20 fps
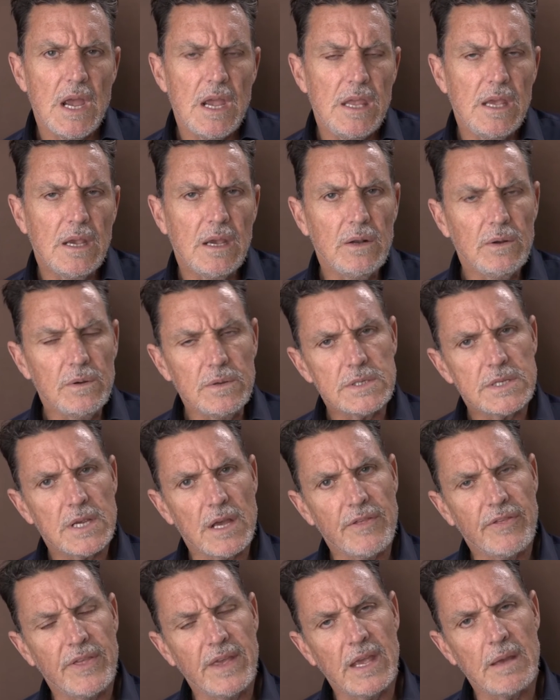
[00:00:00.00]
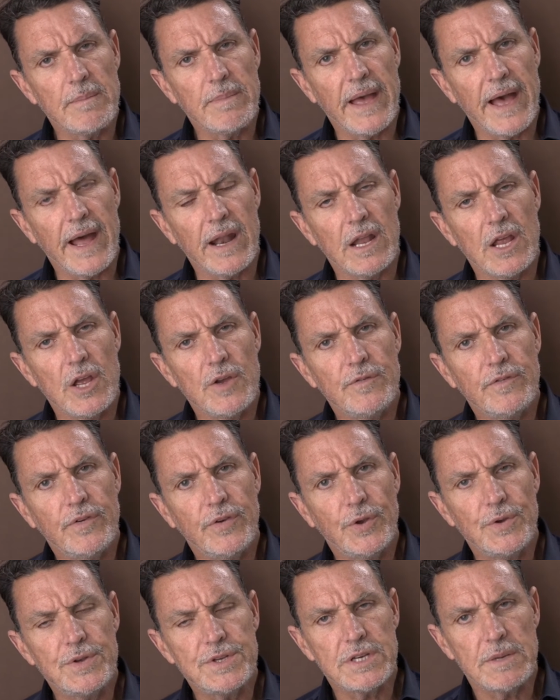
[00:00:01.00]
You can also think about
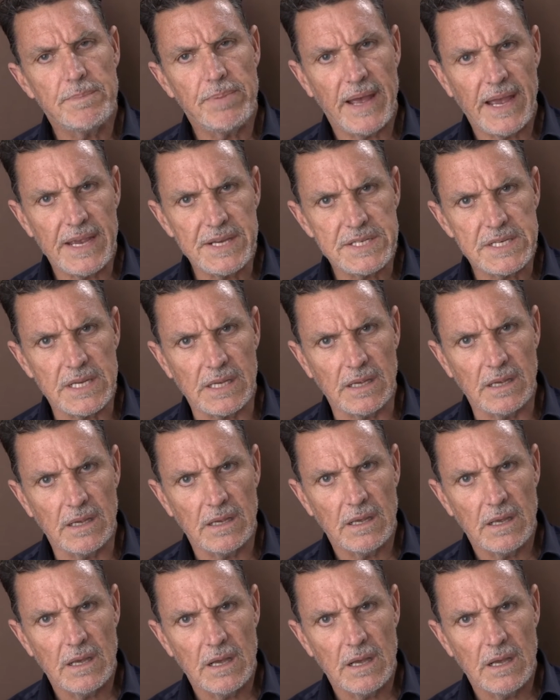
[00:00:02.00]
future pacing.